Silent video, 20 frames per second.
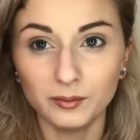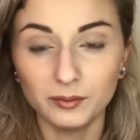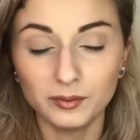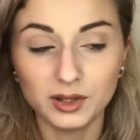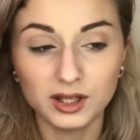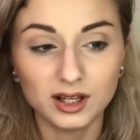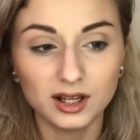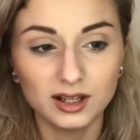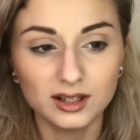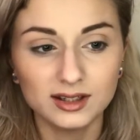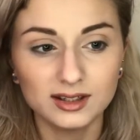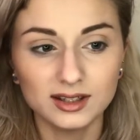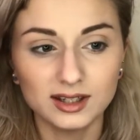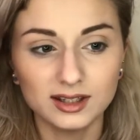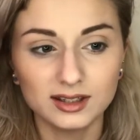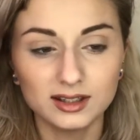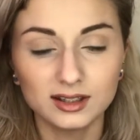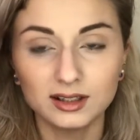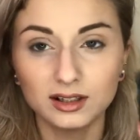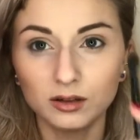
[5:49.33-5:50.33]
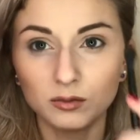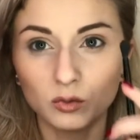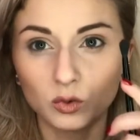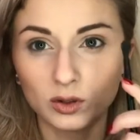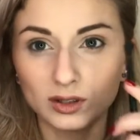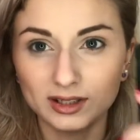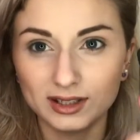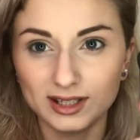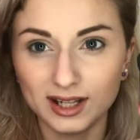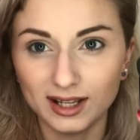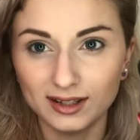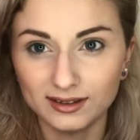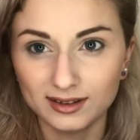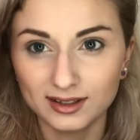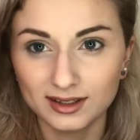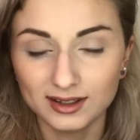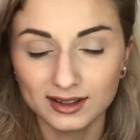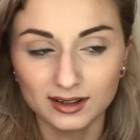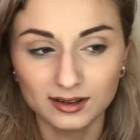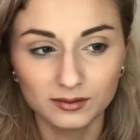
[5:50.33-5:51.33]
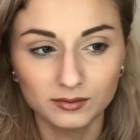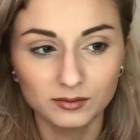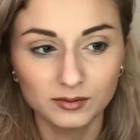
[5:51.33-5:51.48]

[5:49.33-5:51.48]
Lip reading: because it's a little more dense.